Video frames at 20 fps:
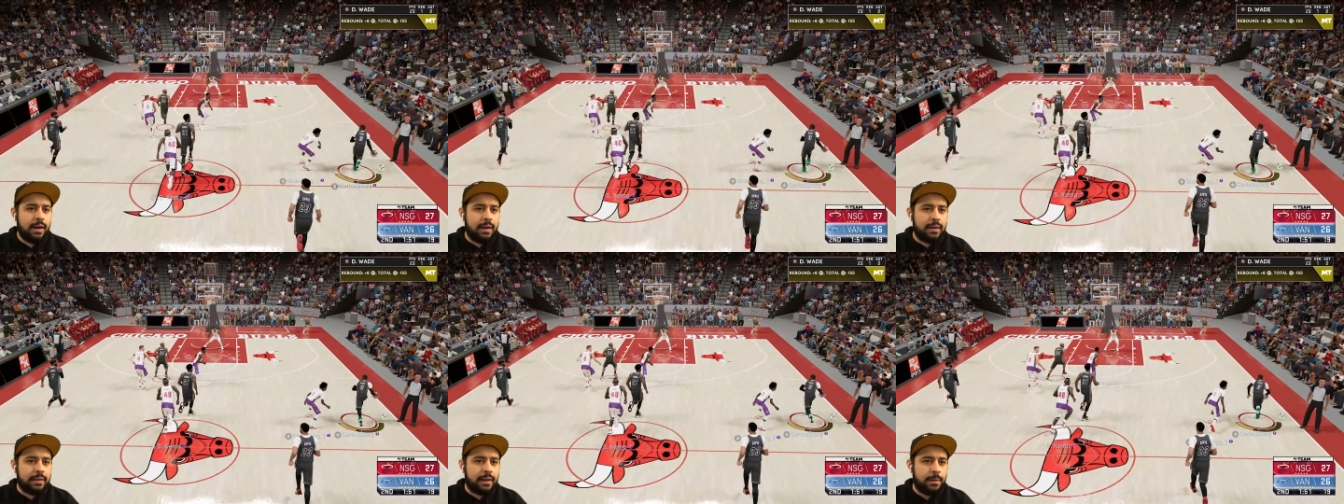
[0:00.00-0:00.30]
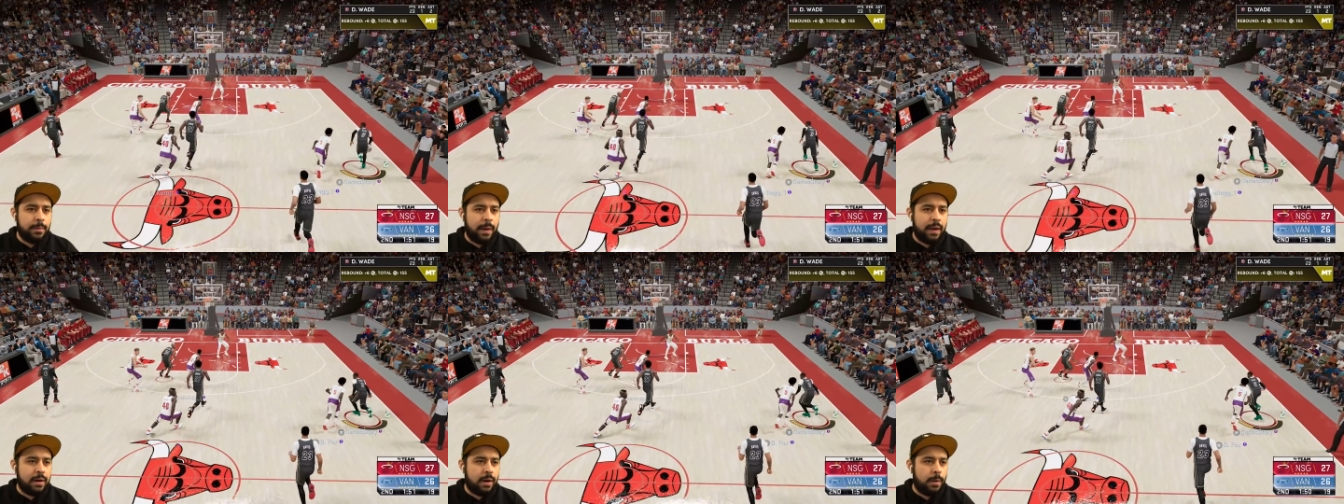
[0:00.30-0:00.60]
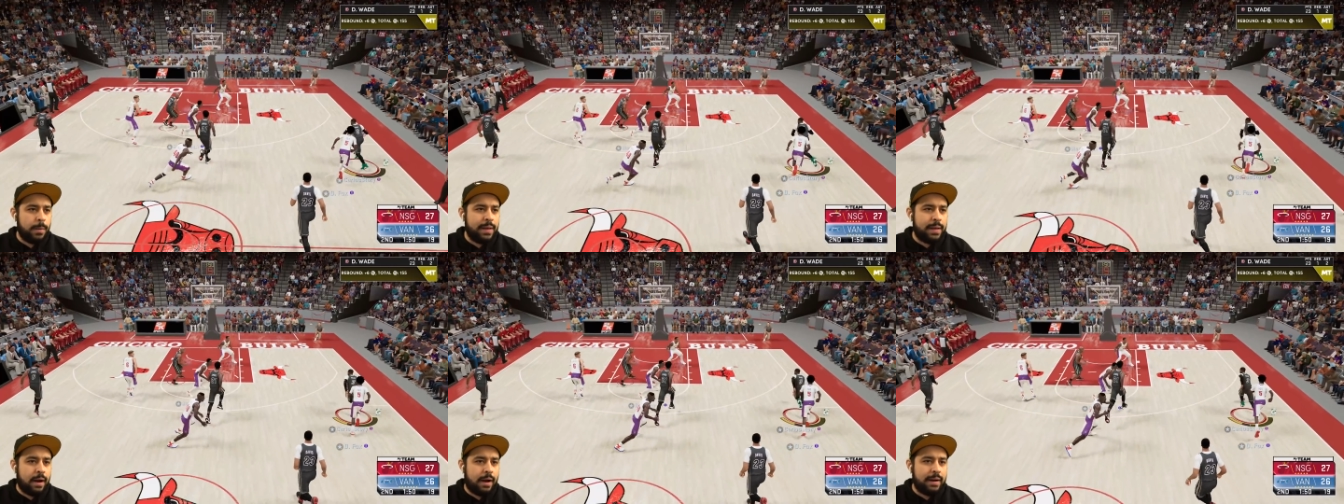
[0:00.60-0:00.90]
All right, D-Wade.
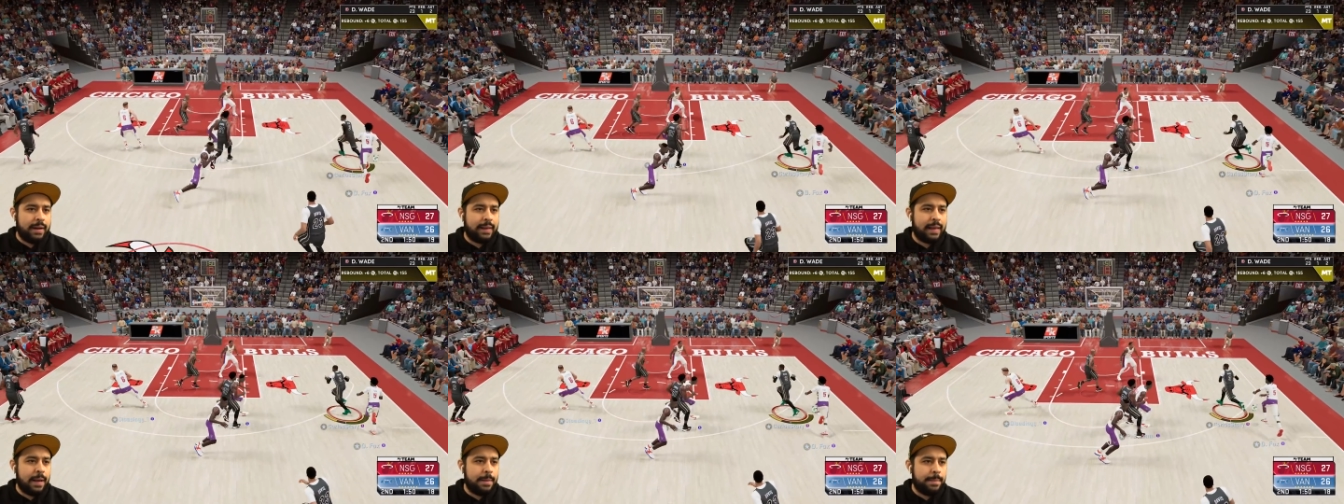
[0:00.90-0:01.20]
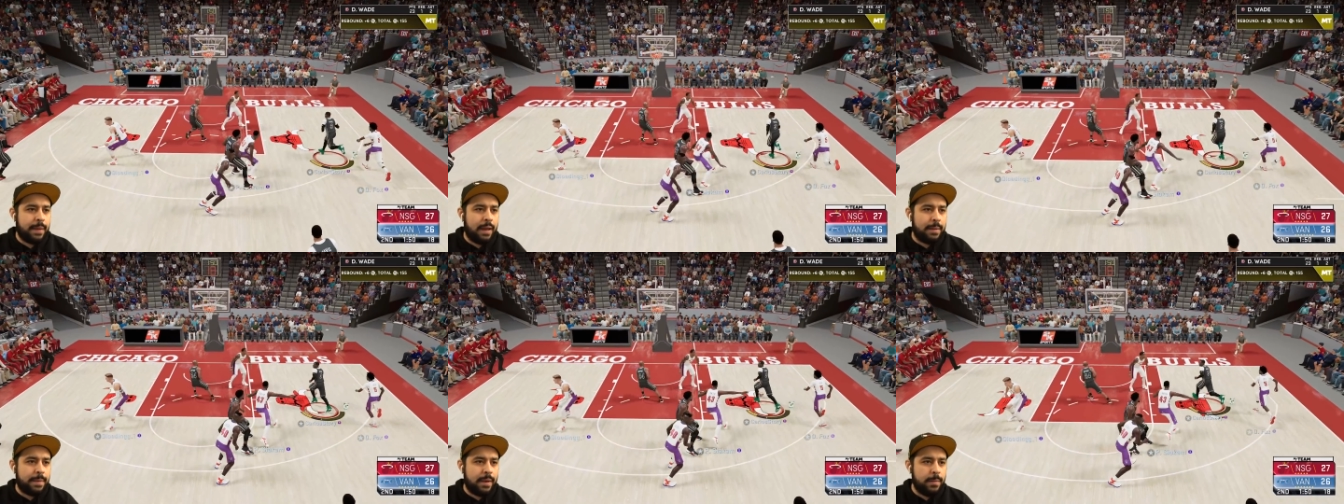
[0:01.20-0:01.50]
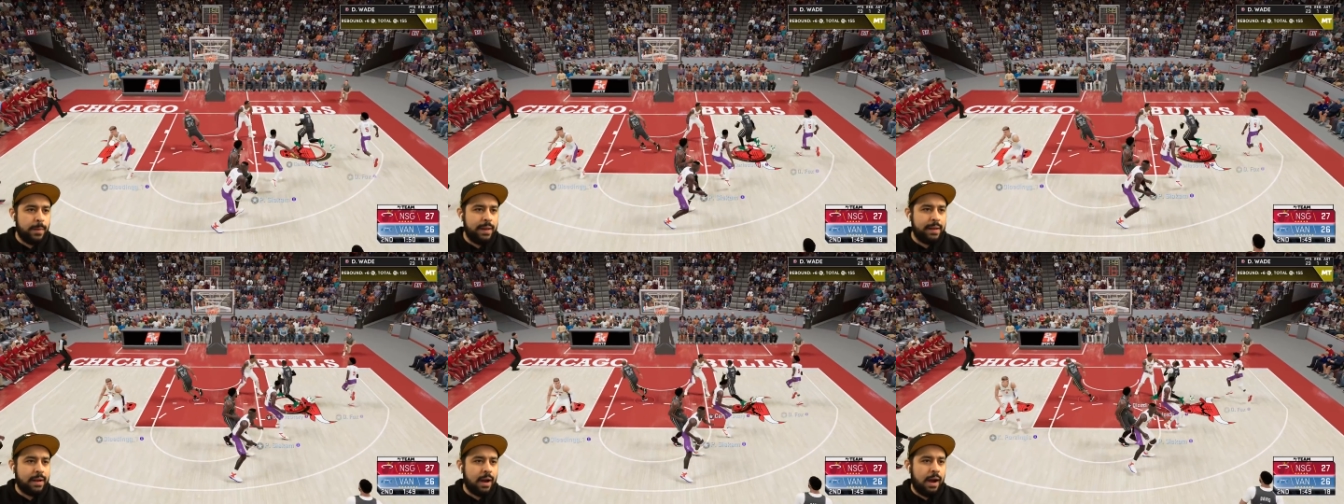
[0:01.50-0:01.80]
Oh, we gone again, baby.
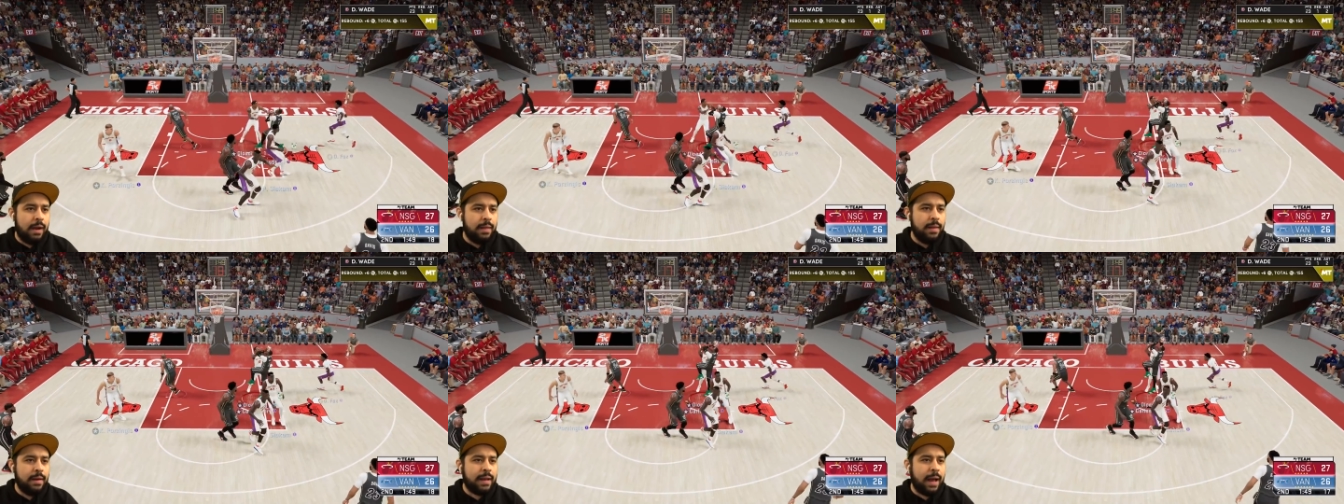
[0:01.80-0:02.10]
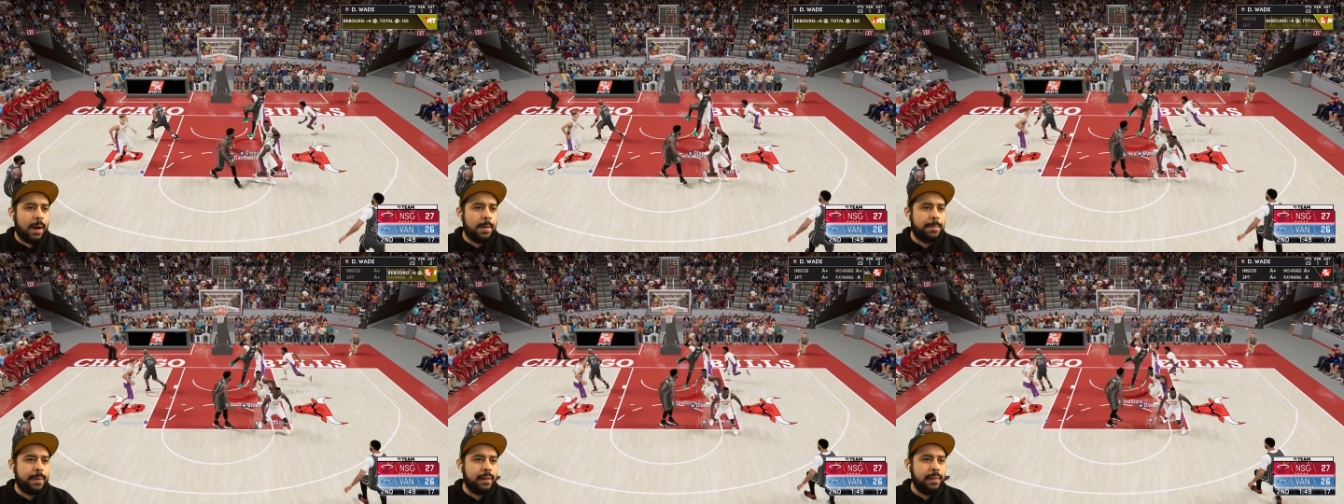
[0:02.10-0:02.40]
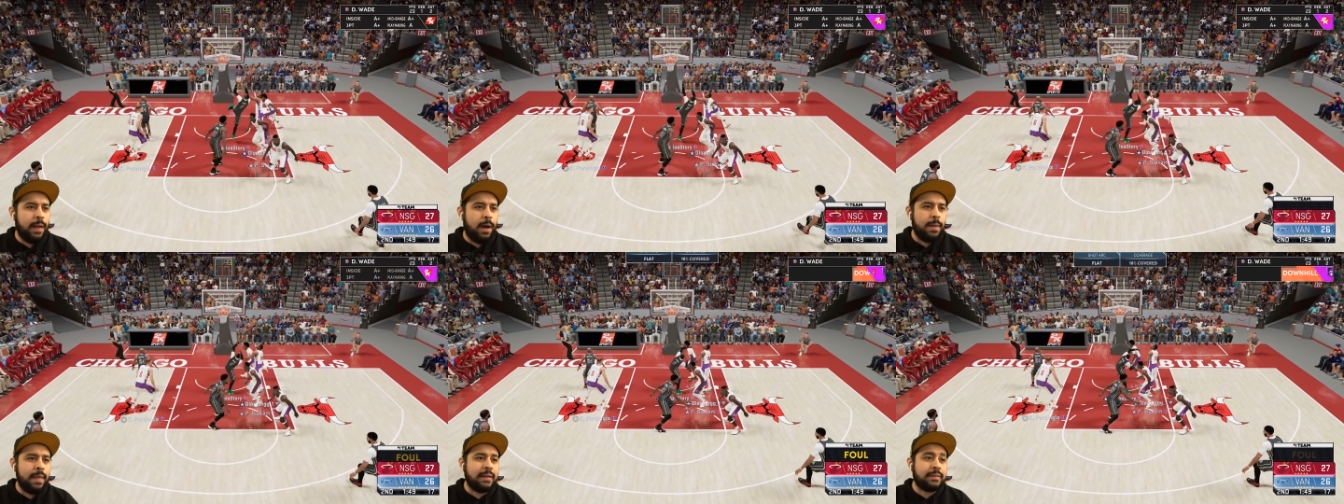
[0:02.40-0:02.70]
We gone. Look out
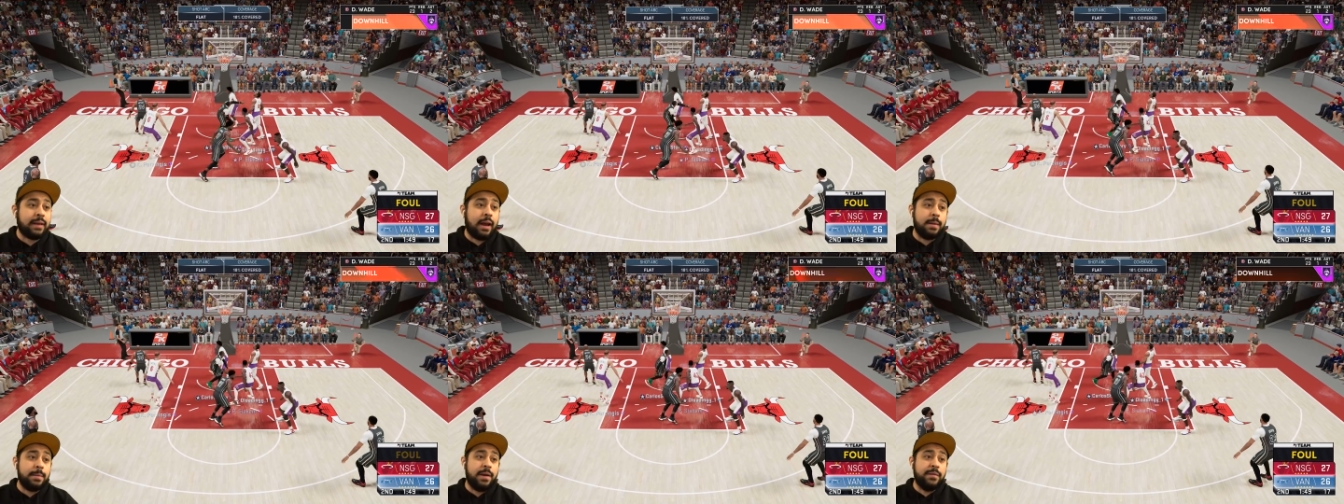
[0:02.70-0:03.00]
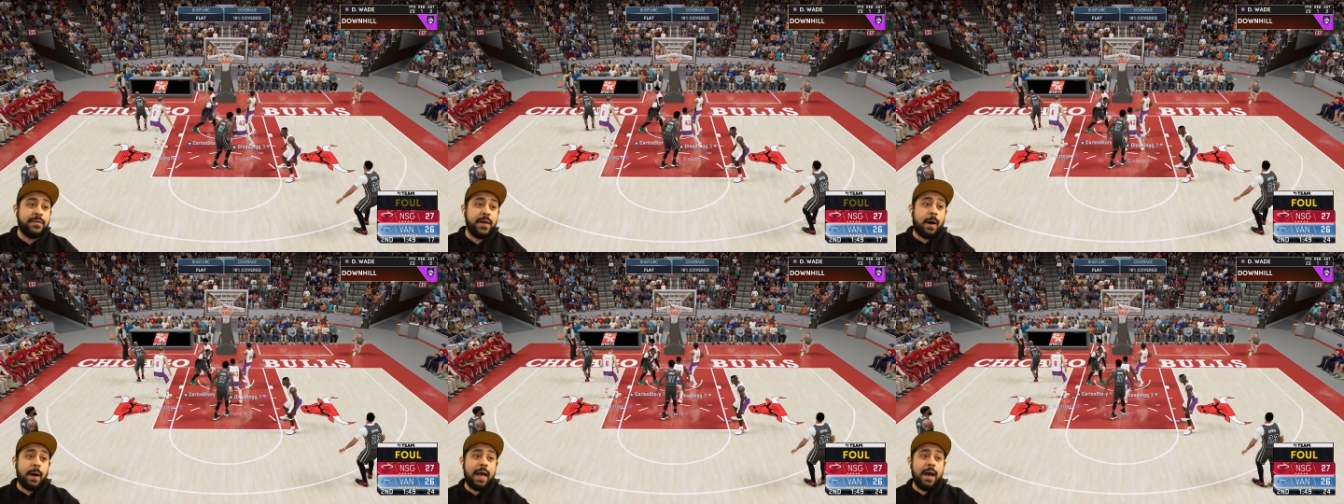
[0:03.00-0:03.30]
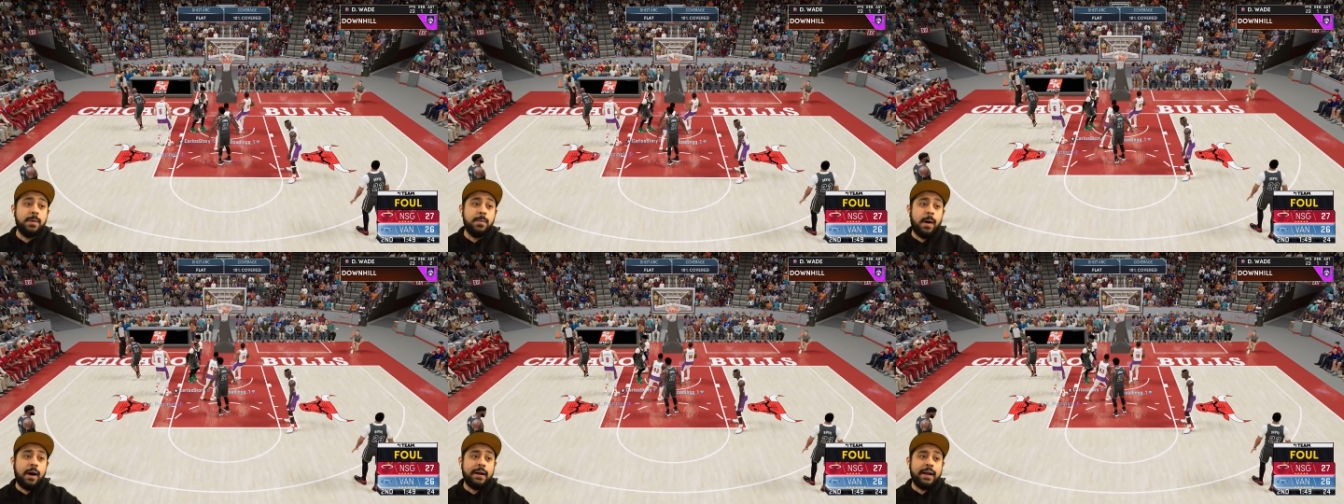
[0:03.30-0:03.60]
below. That's gotta be a foul.
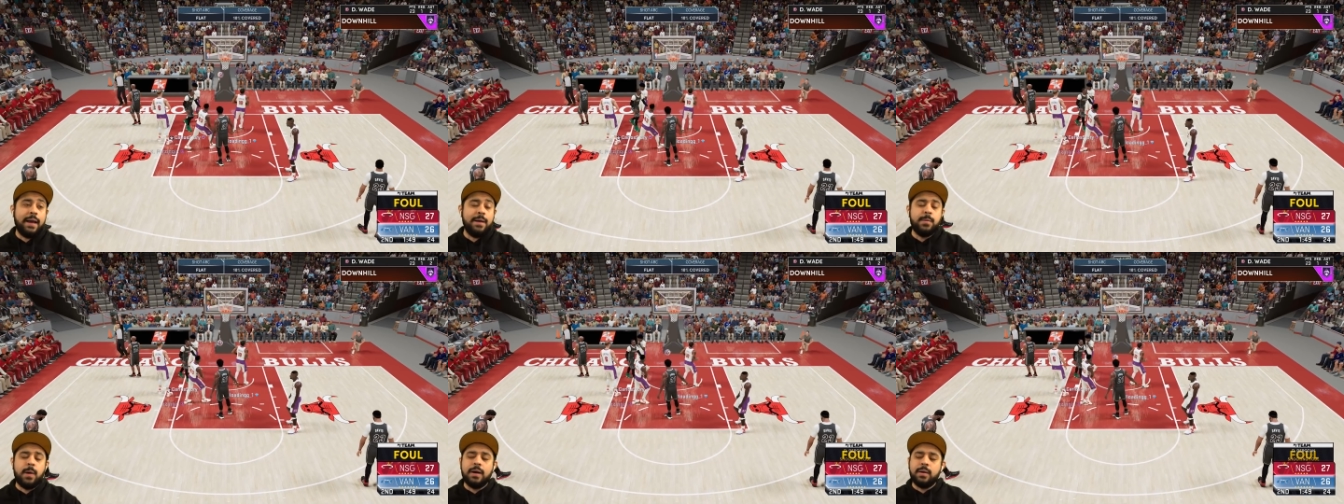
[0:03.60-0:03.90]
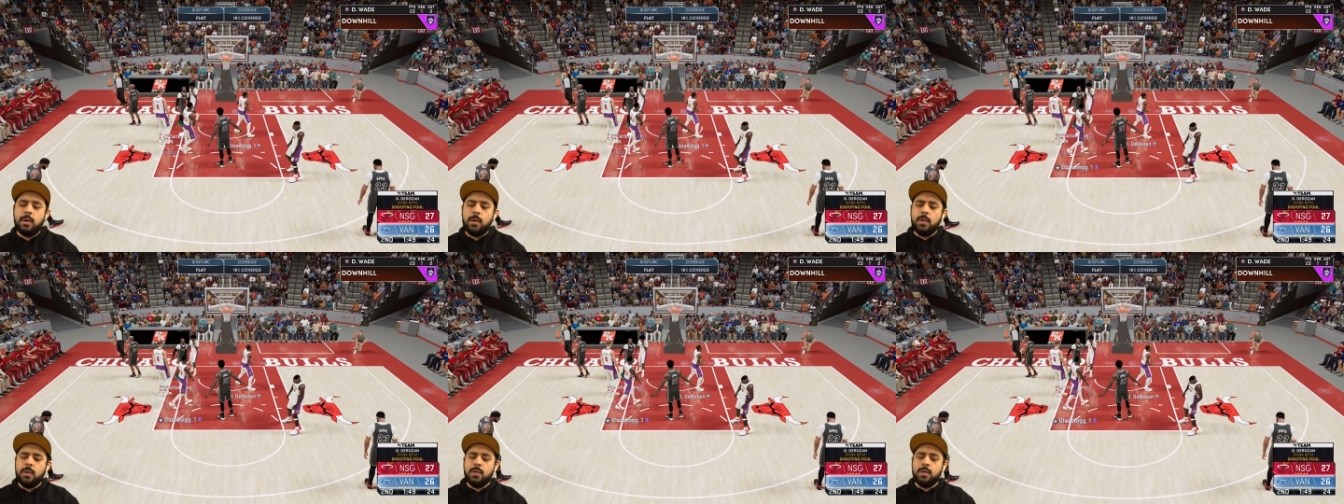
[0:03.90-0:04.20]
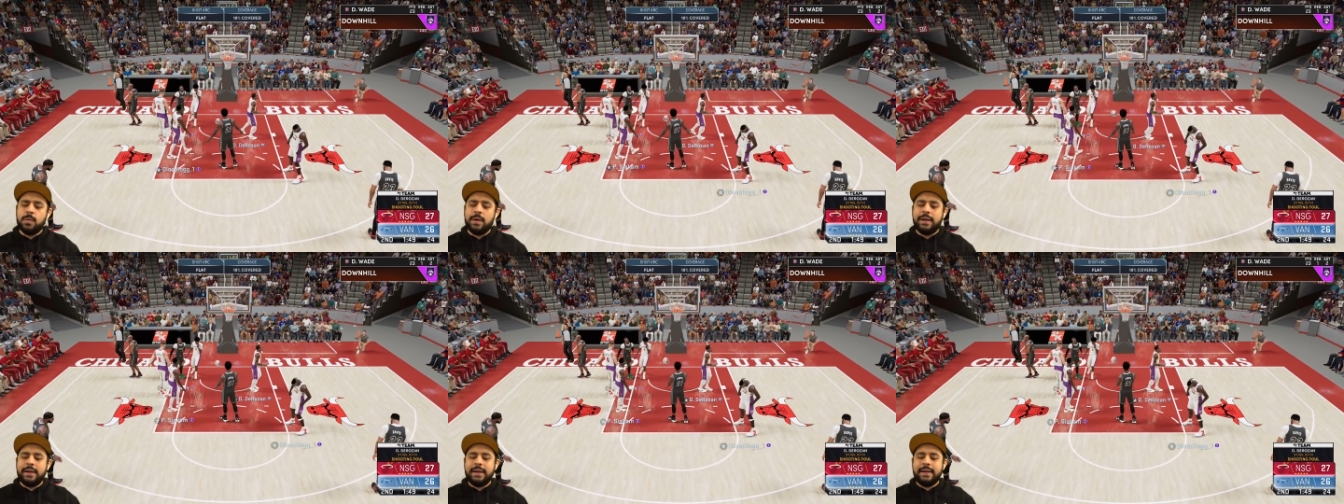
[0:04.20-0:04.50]
N1, N1. Ooh, we